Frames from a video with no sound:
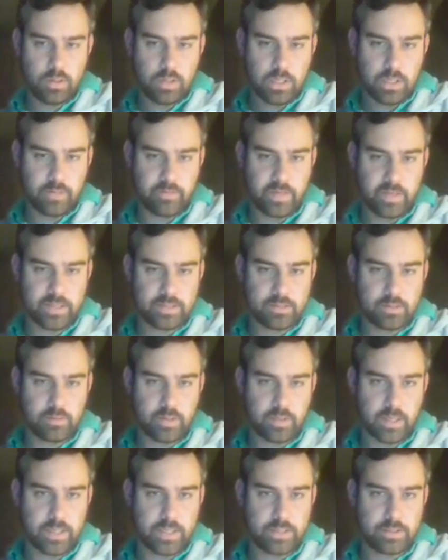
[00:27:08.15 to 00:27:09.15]
think it's
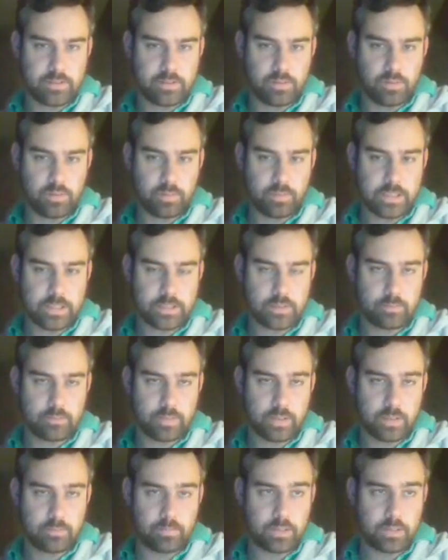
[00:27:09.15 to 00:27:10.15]
okay to do Pestermite
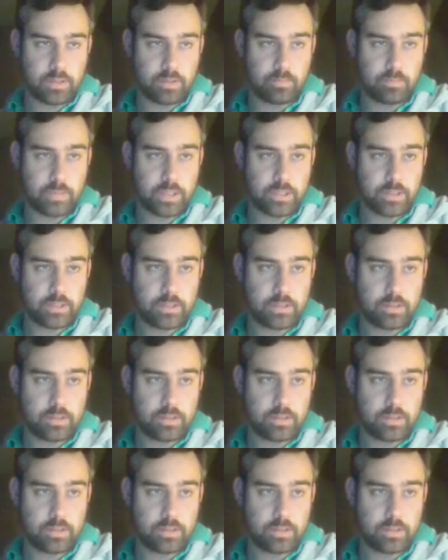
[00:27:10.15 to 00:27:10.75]
mid-combat.